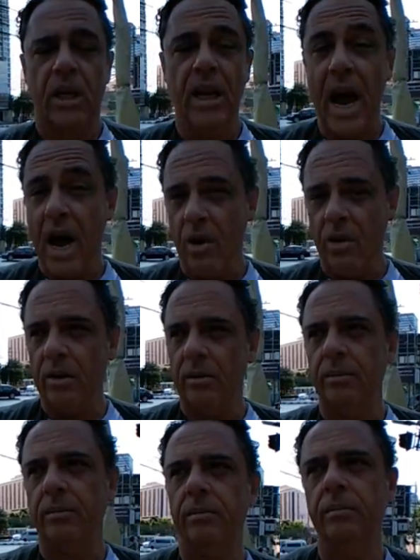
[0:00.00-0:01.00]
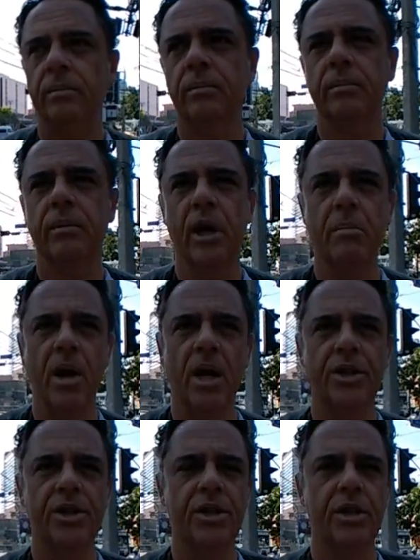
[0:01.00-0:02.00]
Laos,
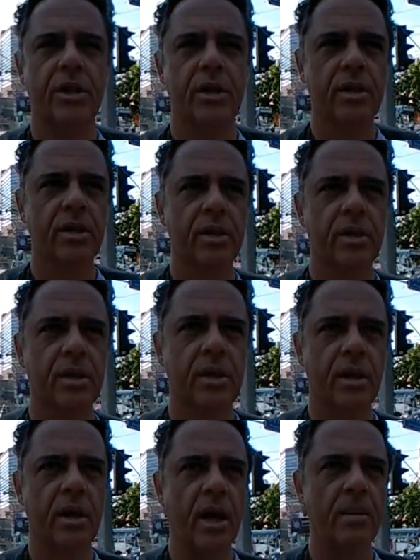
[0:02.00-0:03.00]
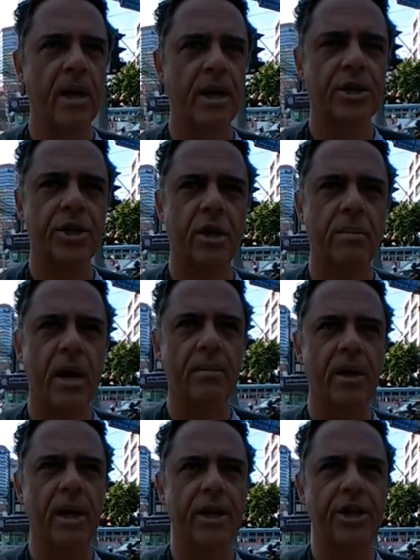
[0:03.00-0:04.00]
amongst, I'm not sure about
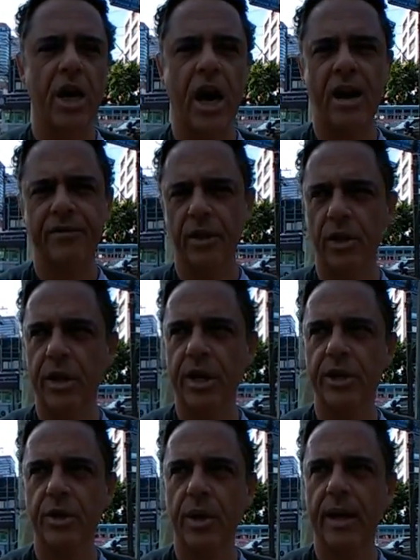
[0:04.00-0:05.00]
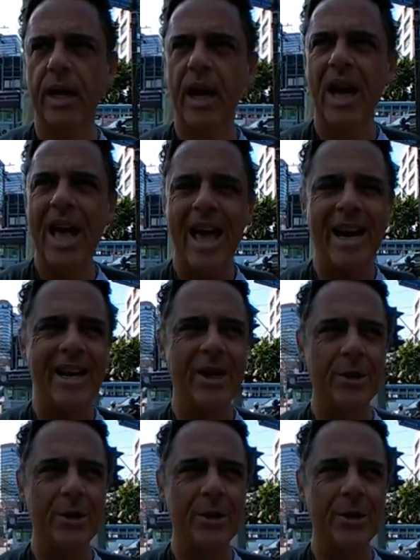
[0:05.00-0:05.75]
Malaysia, I have to look into it, and I